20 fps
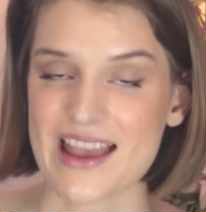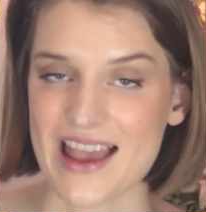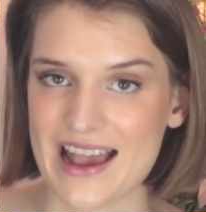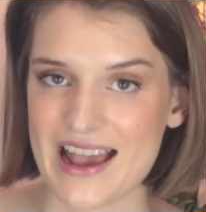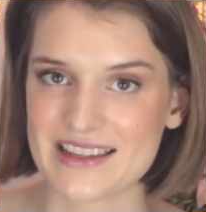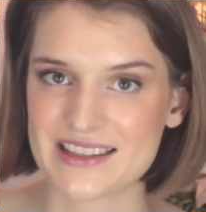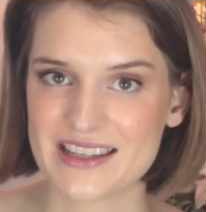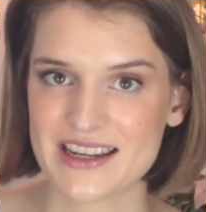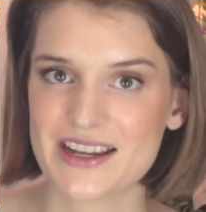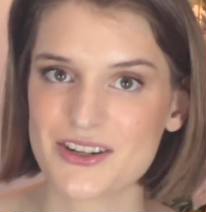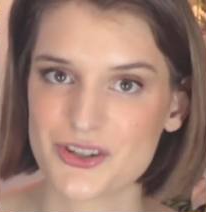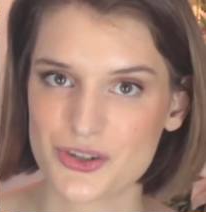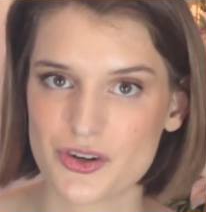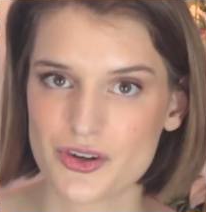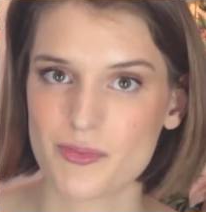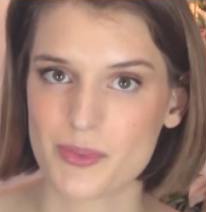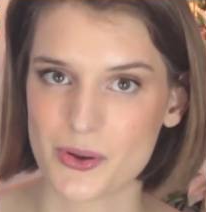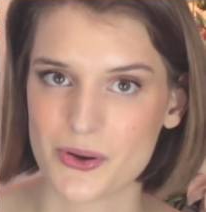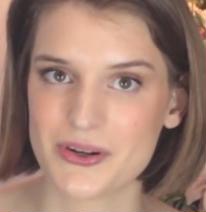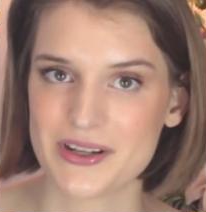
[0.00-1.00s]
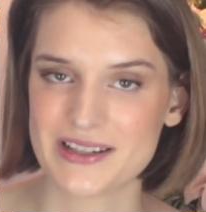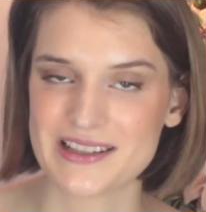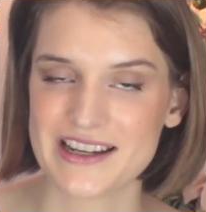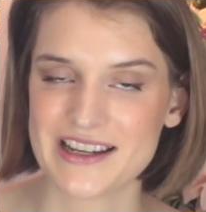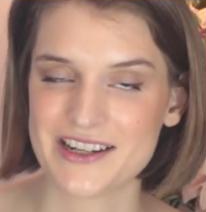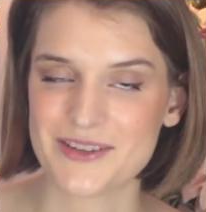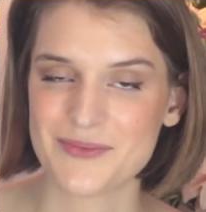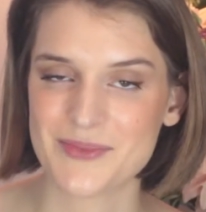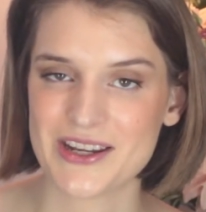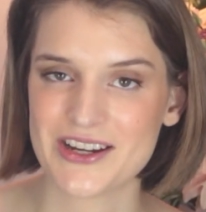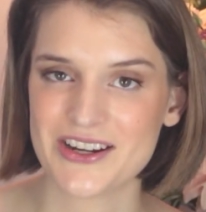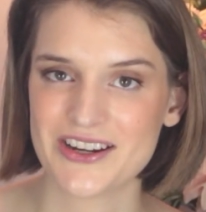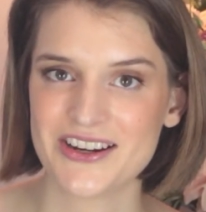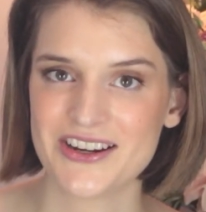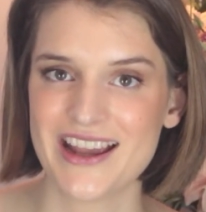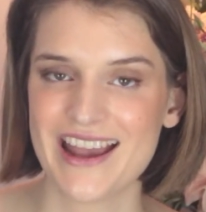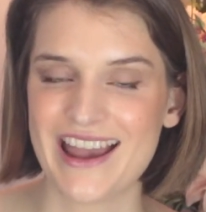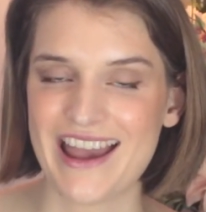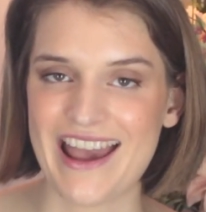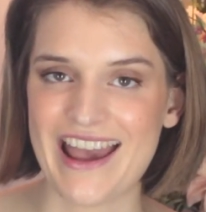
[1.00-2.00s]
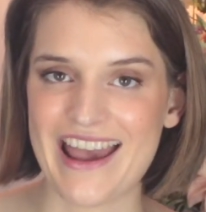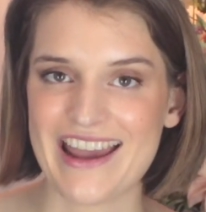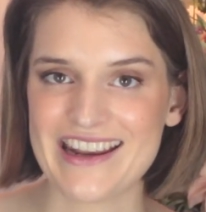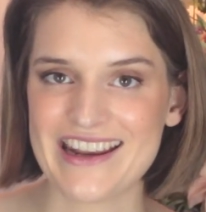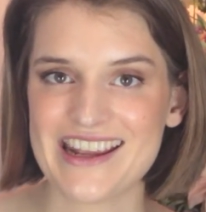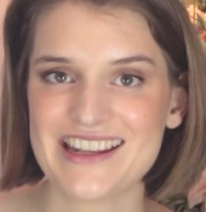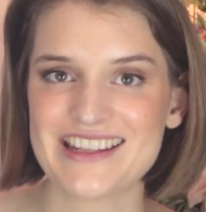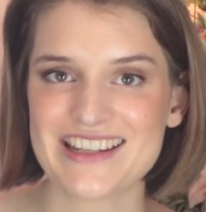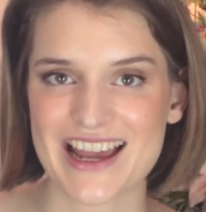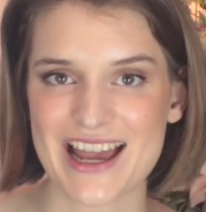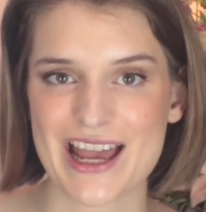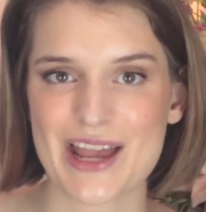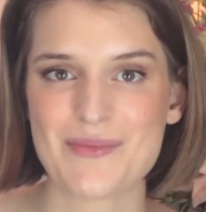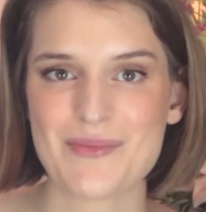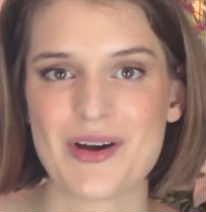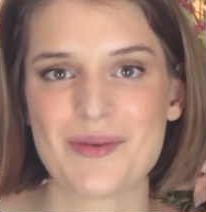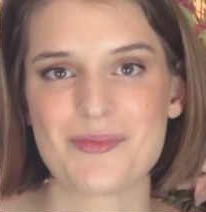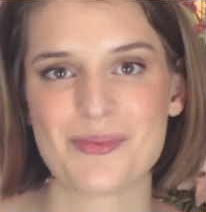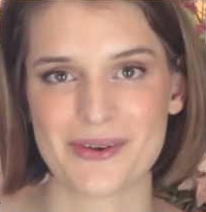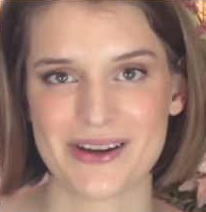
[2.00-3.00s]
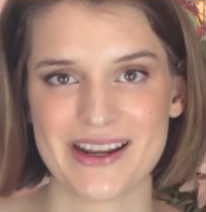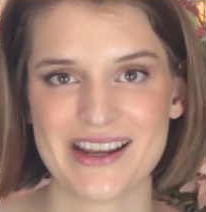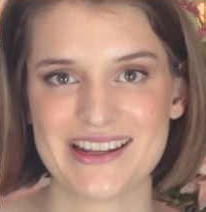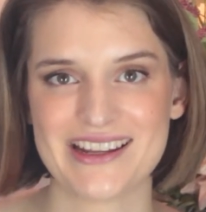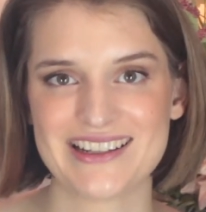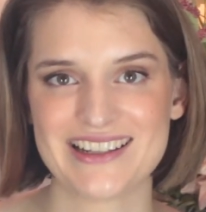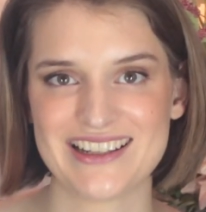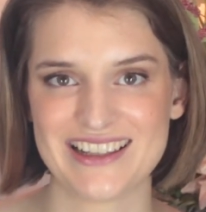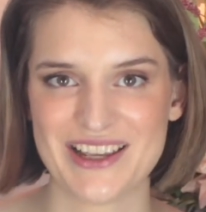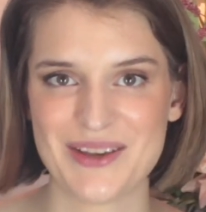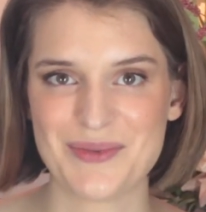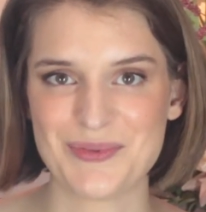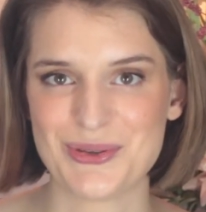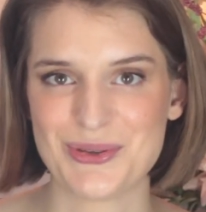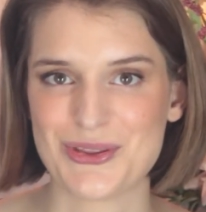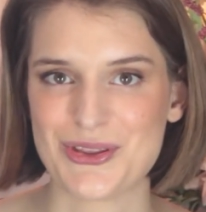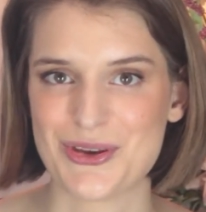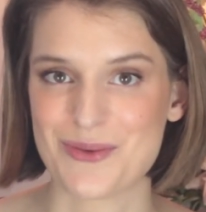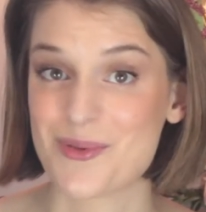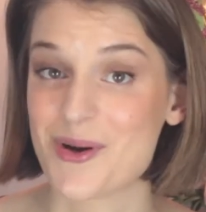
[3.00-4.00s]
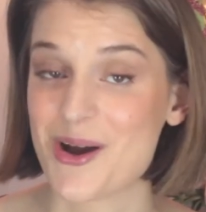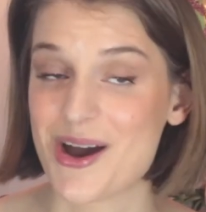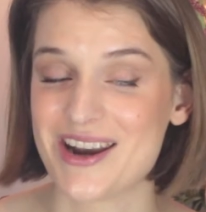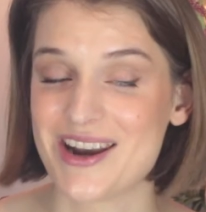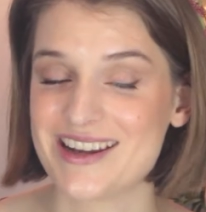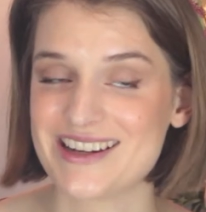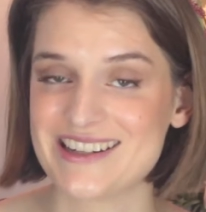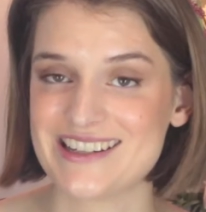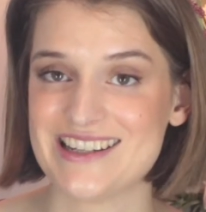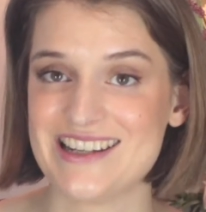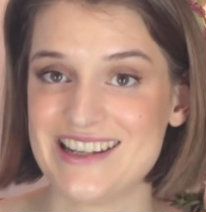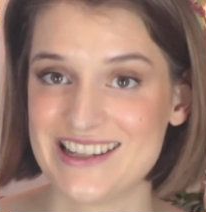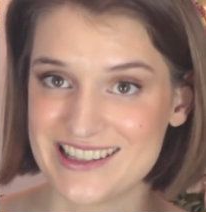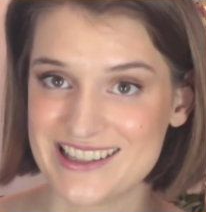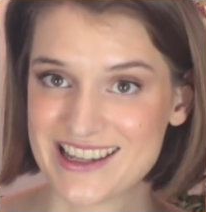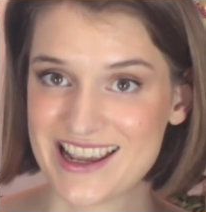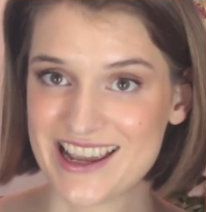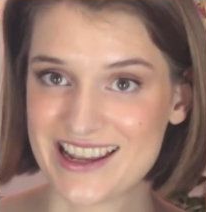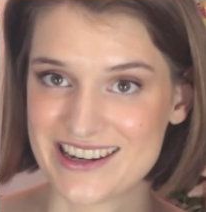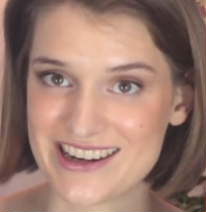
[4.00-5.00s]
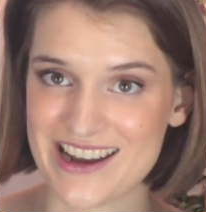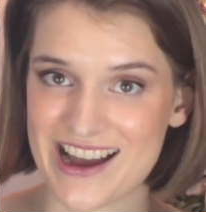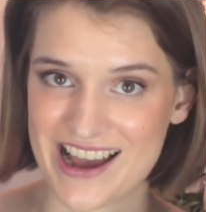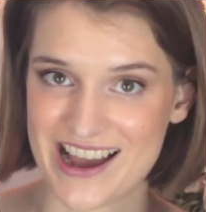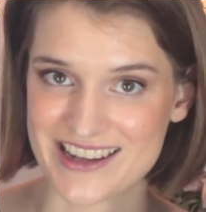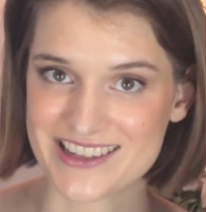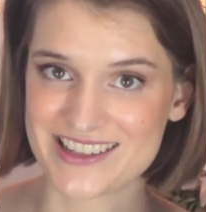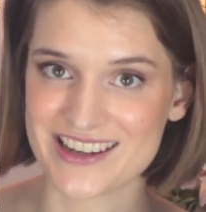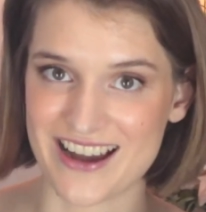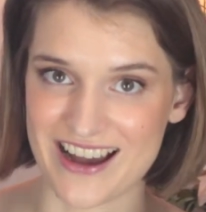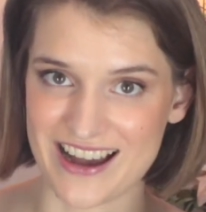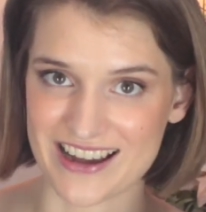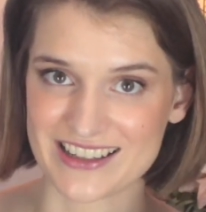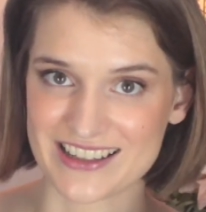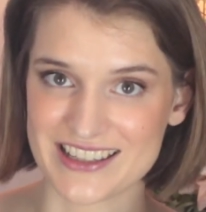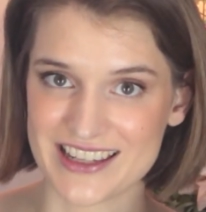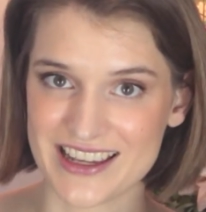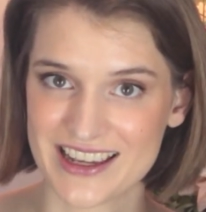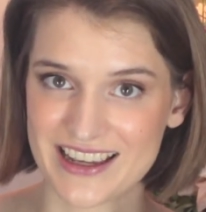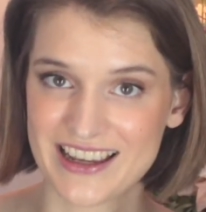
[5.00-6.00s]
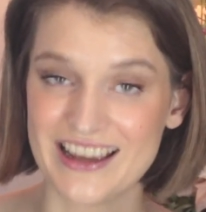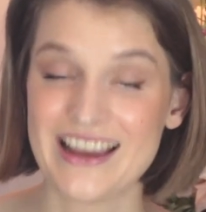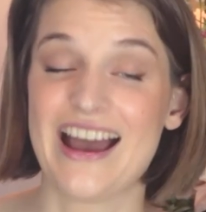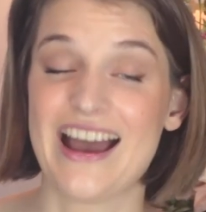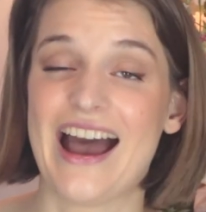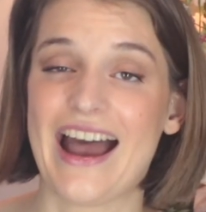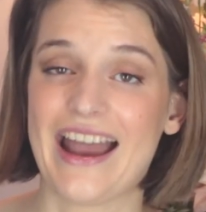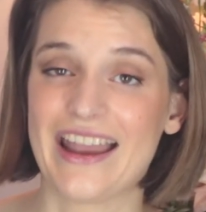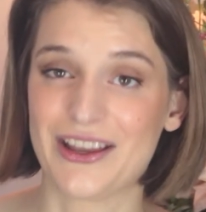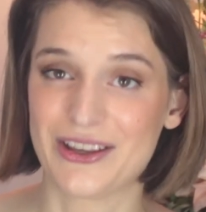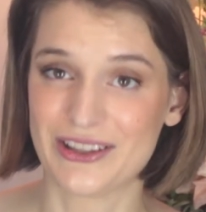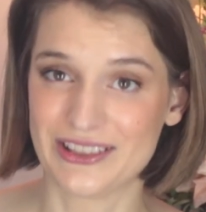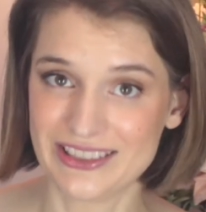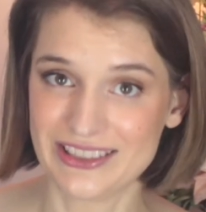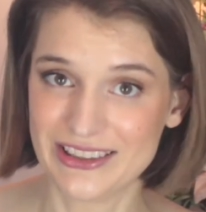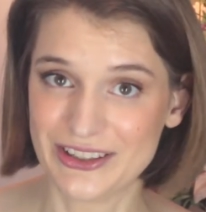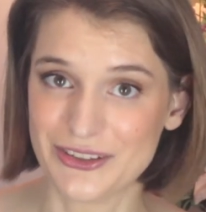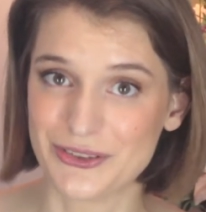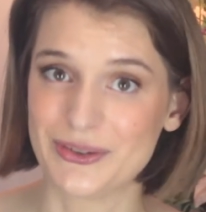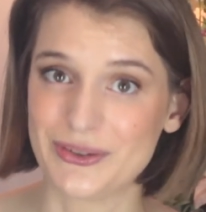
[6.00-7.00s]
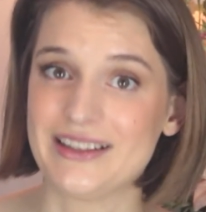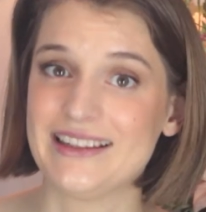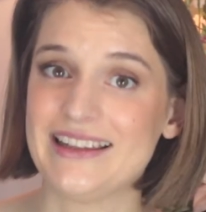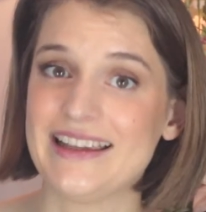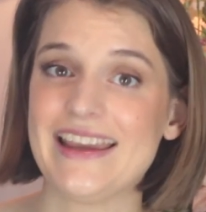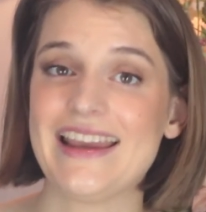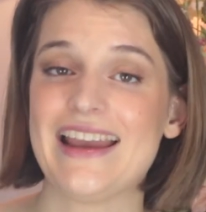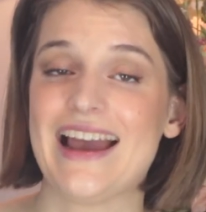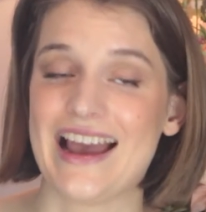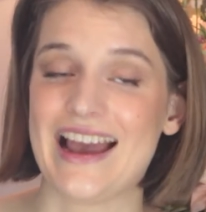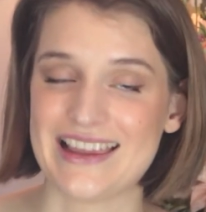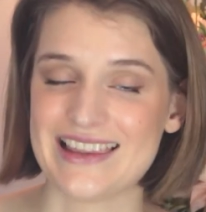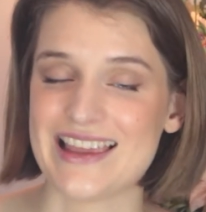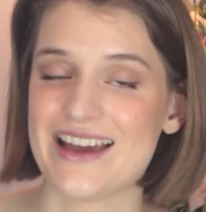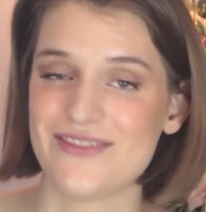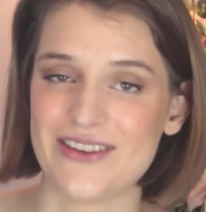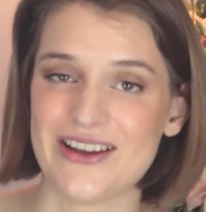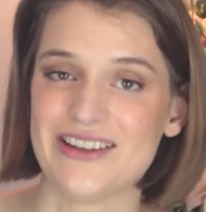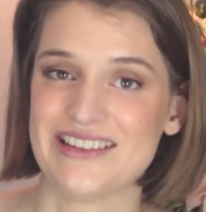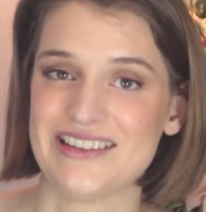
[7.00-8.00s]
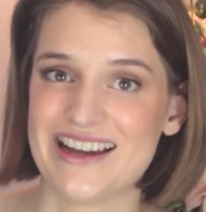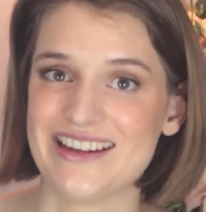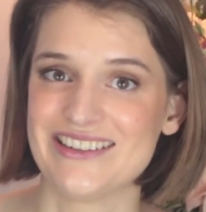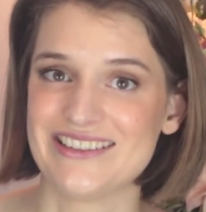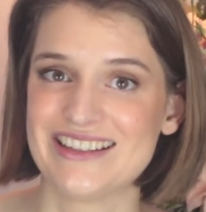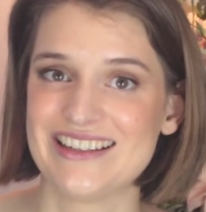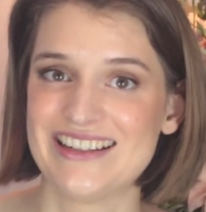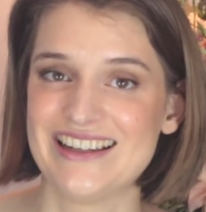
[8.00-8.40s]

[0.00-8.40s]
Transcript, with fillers: As an extra bonus item here, anytime a brand claims that their product is non-toxic, I literally, I laugh out loud.